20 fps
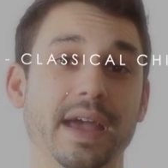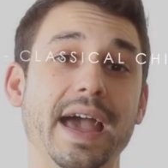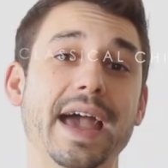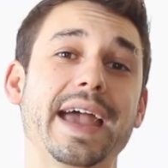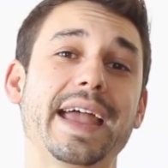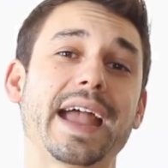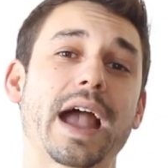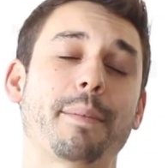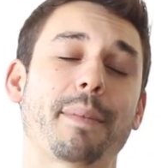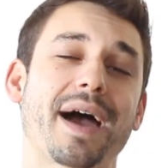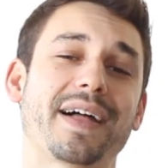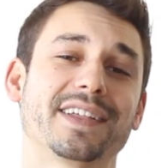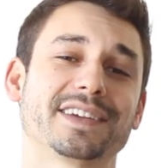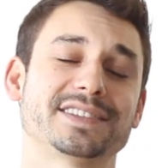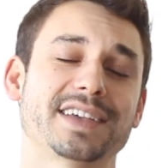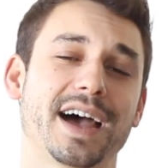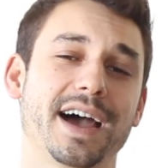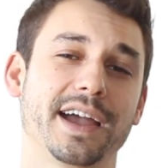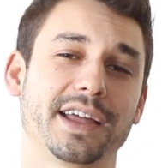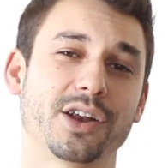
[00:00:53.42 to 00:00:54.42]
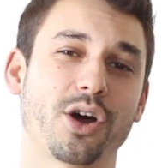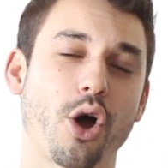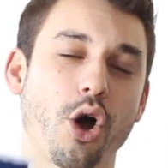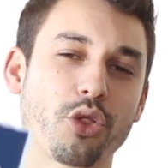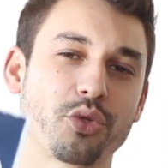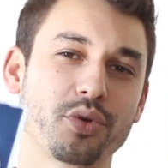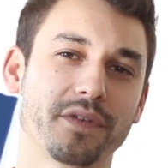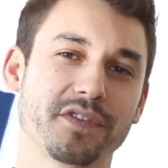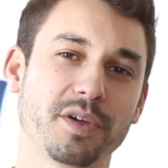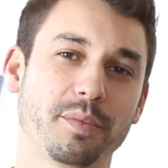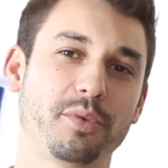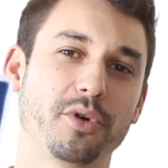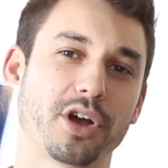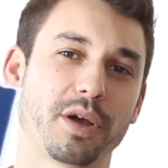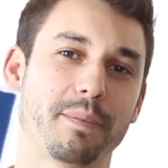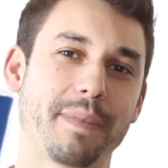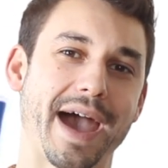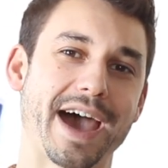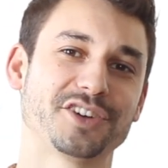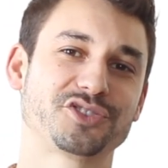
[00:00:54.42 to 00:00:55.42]
Hey, I'm Alex Heyne, author of the
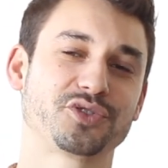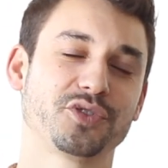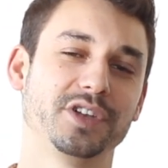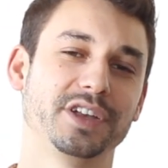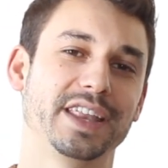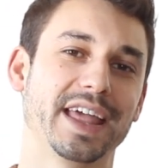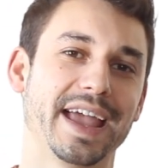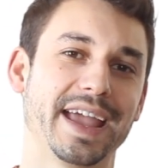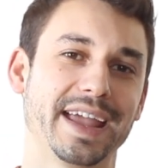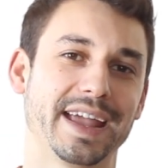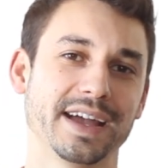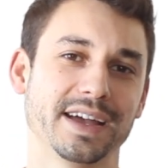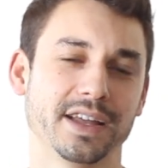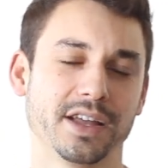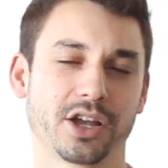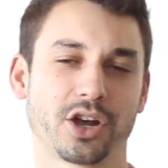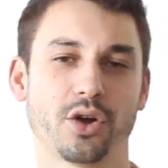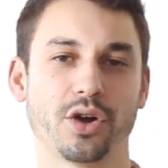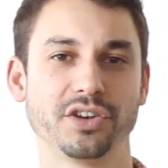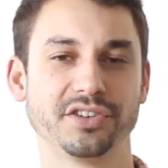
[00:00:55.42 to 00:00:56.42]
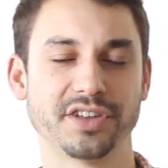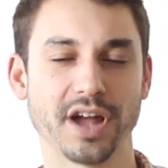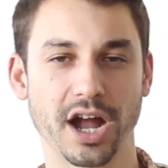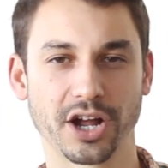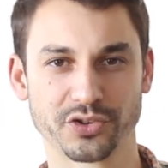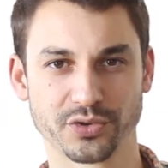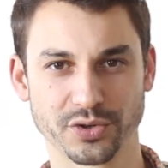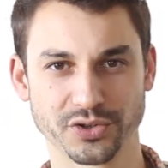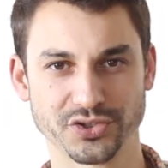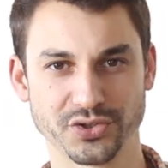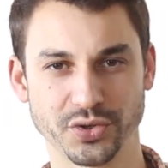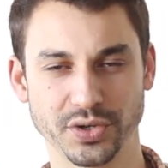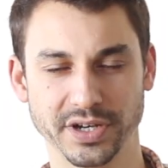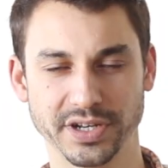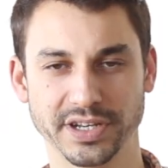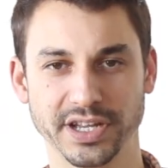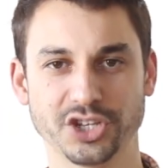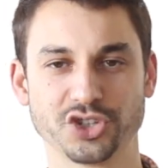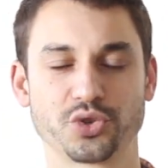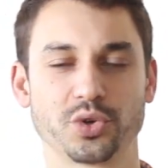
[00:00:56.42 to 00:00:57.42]
book Master the Day, current doctoral
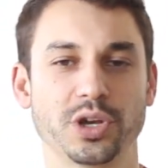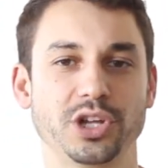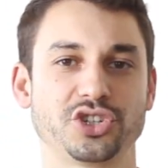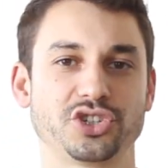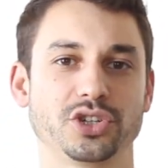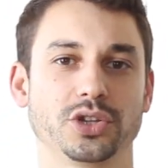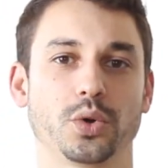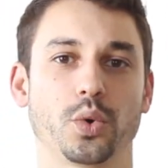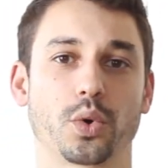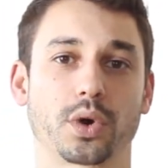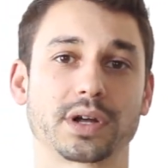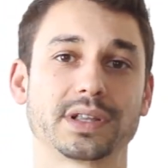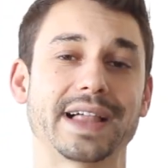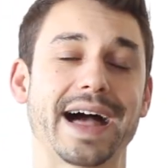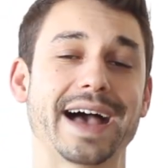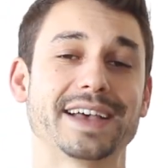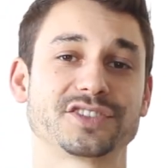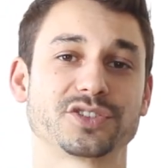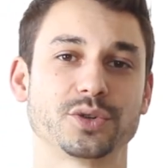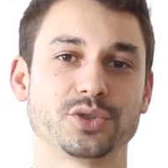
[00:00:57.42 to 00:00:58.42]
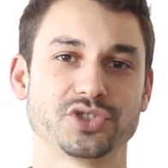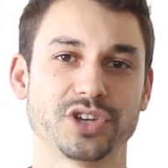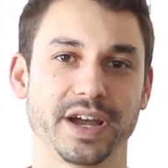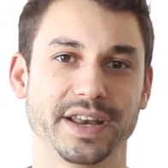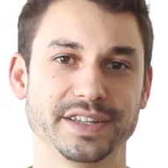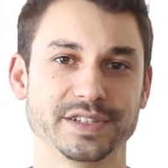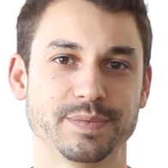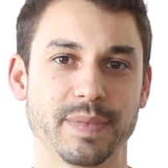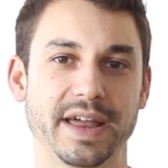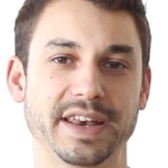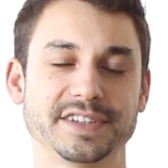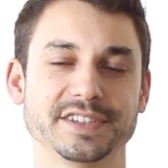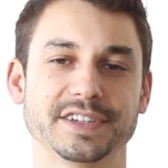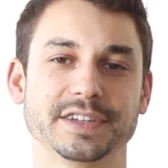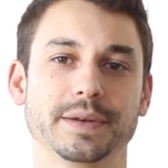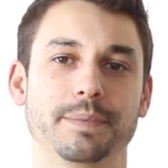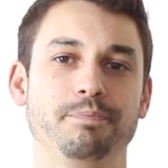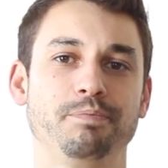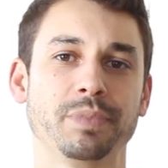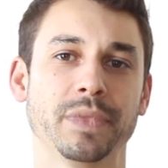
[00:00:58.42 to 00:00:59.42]
student in traditional or classical Chinese
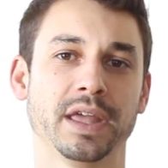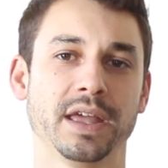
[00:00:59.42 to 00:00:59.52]
medicine.